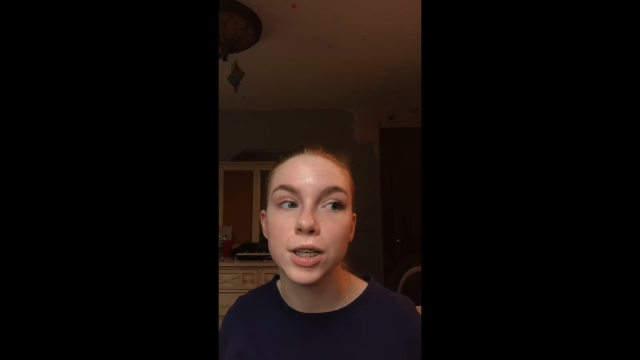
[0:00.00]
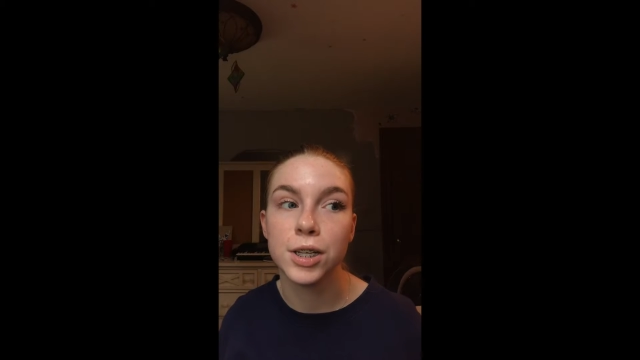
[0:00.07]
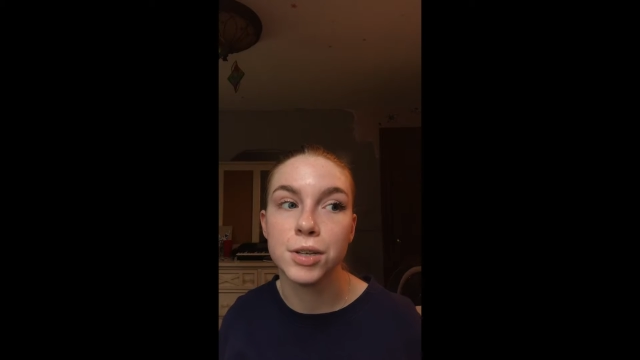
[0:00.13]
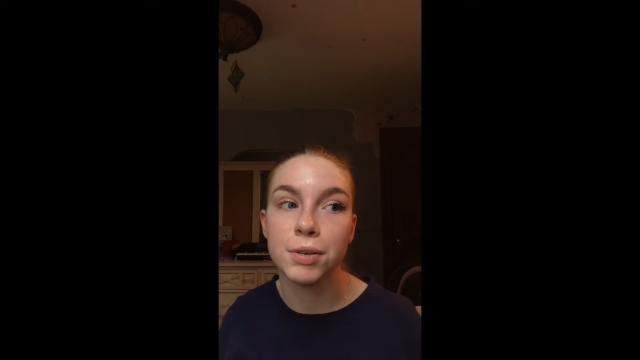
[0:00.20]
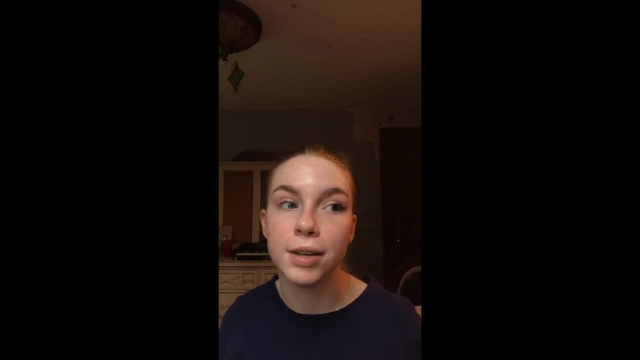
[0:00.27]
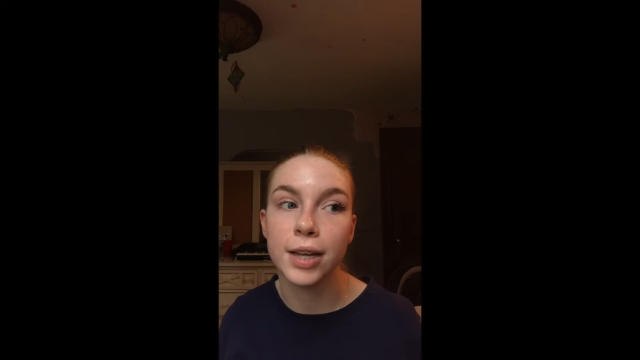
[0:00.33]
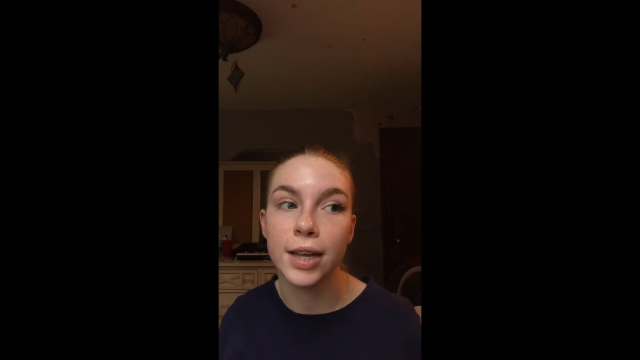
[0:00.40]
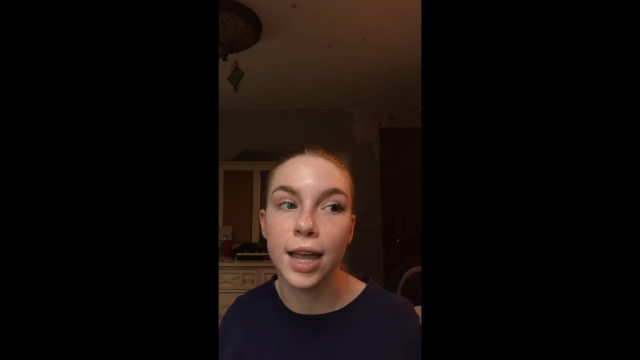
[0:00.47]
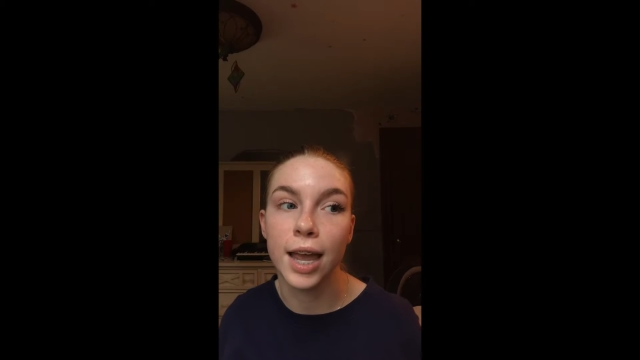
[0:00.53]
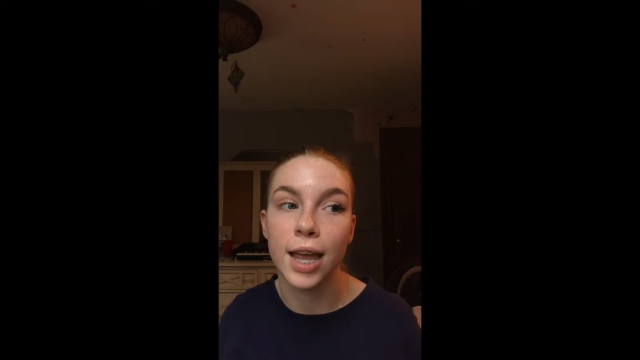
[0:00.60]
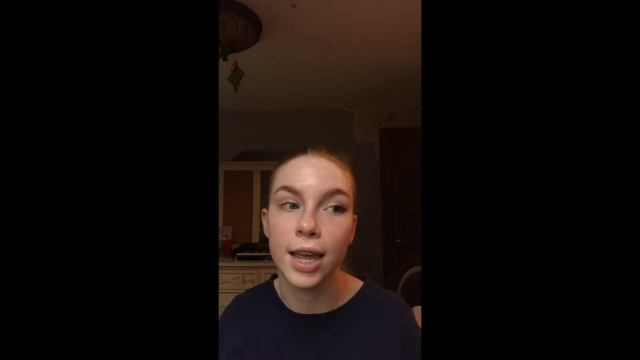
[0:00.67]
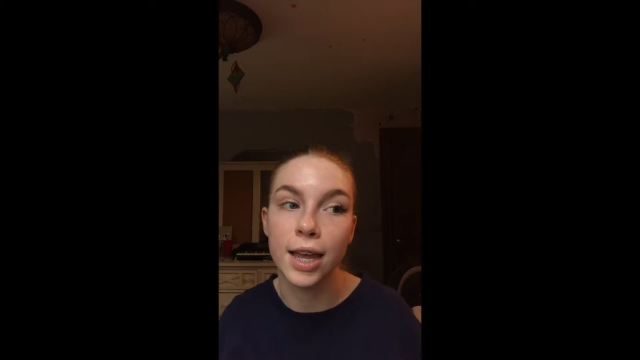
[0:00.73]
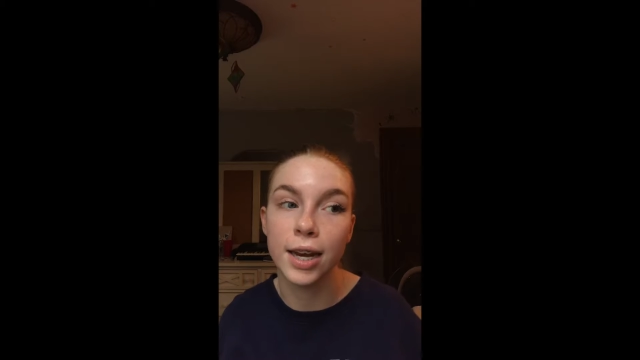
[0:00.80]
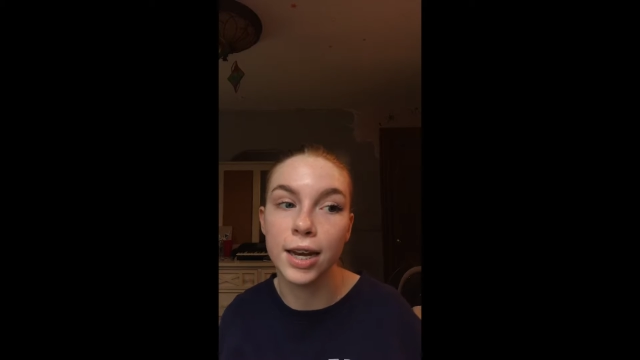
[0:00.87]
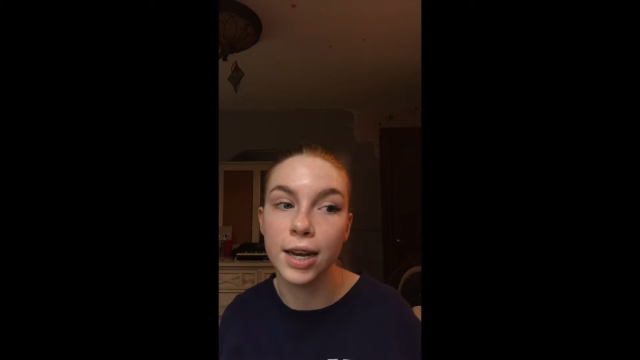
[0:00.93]
doing
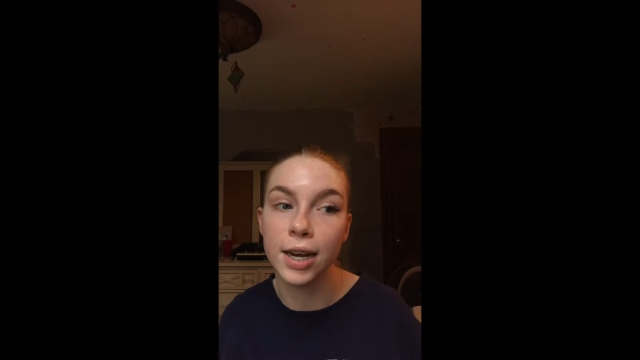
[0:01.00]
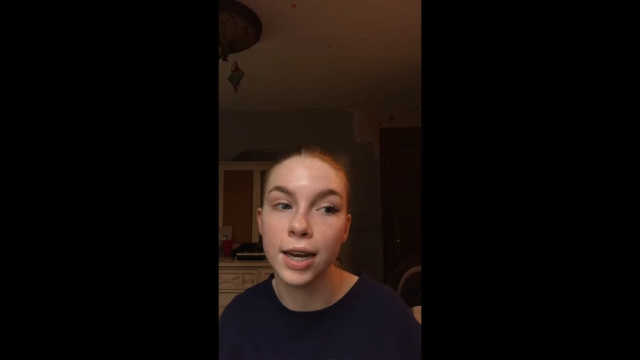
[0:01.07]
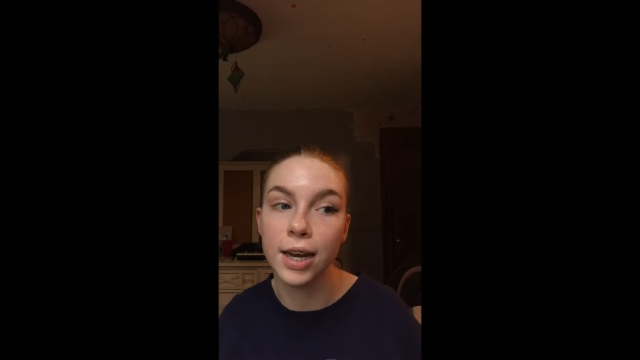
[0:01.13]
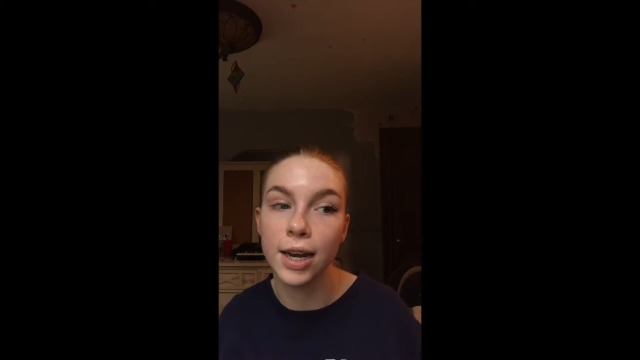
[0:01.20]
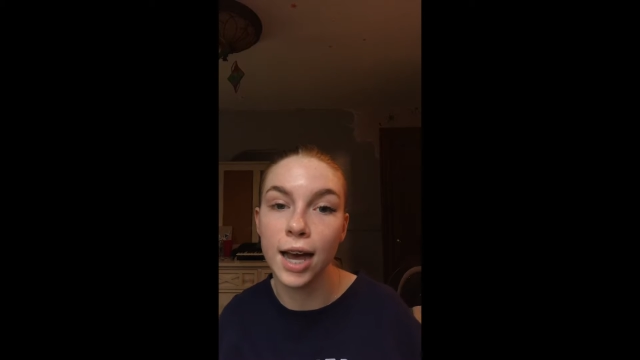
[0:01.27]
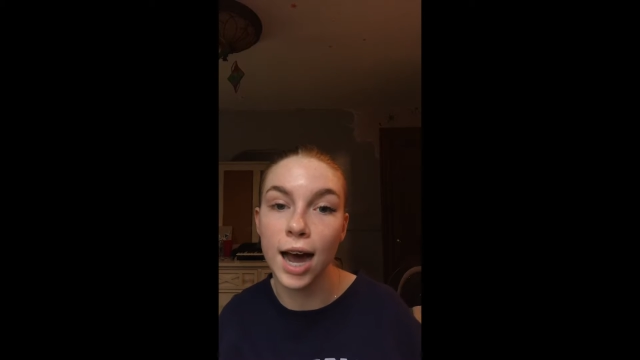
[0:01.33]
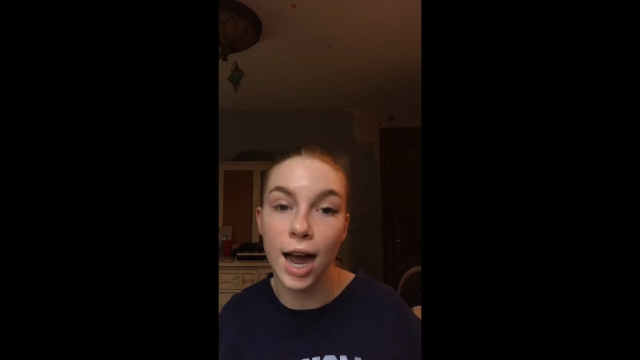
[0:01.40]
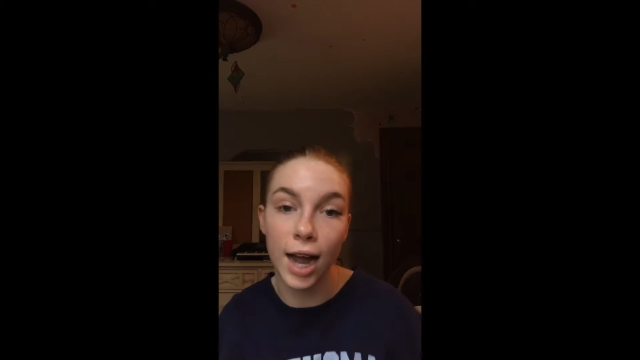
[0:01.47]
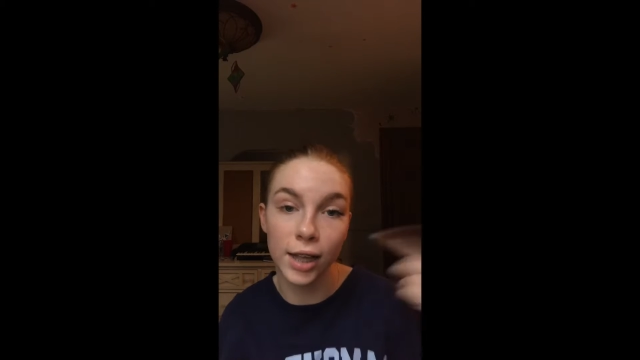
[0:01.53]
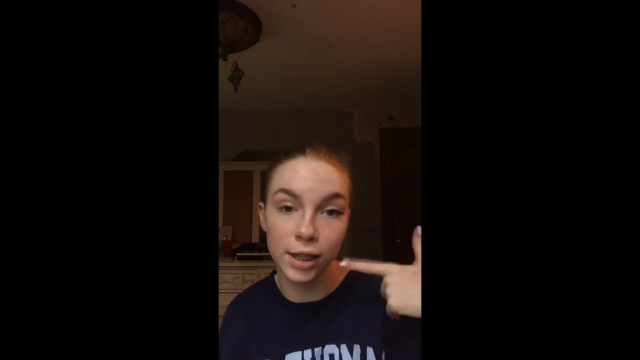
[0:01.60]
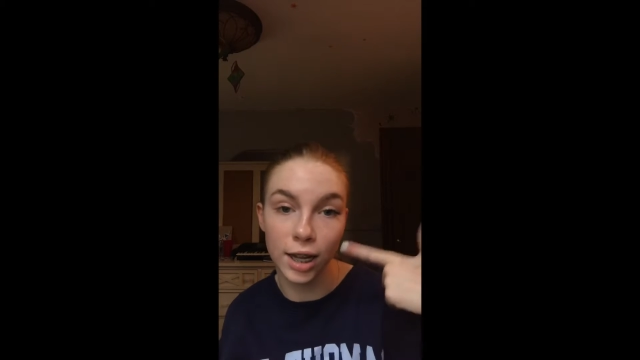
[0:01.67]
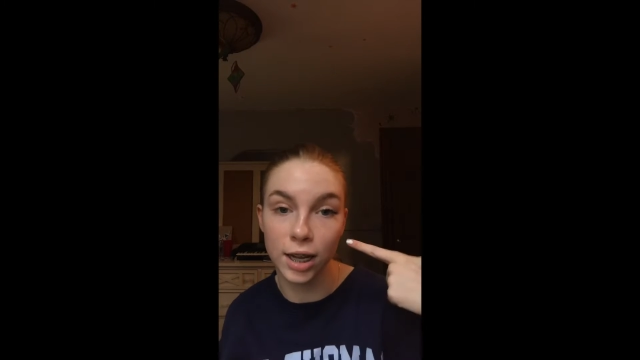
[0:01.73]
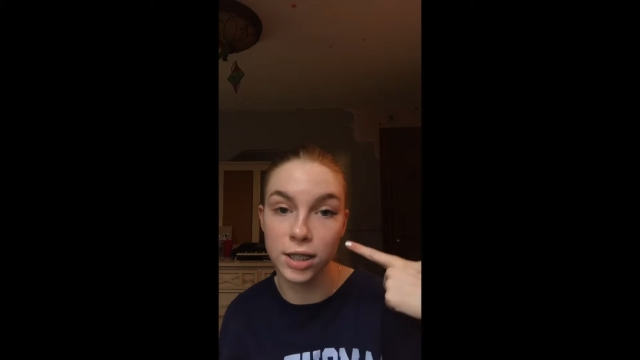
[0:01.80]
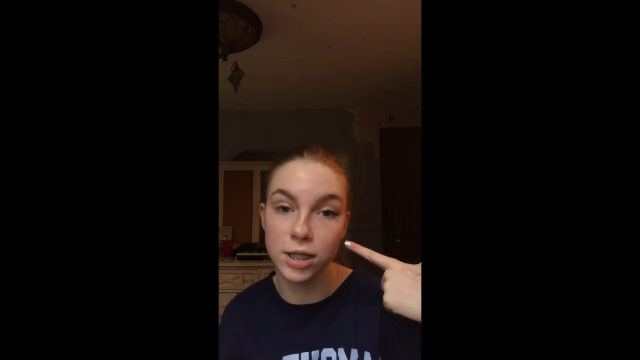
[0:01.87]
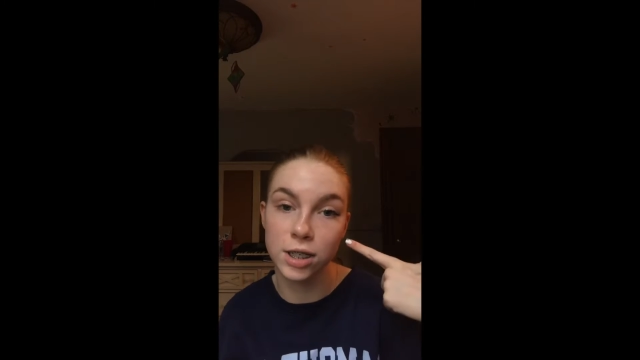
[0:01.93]
an
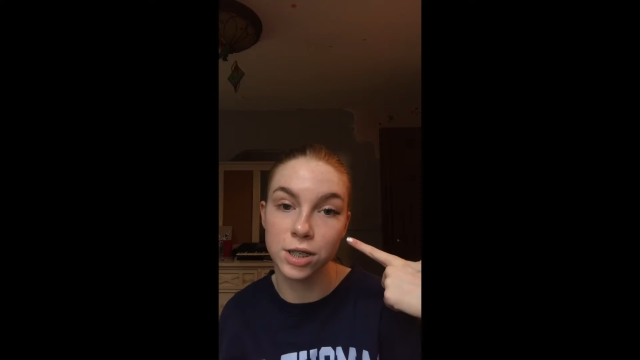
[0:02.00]
eyelash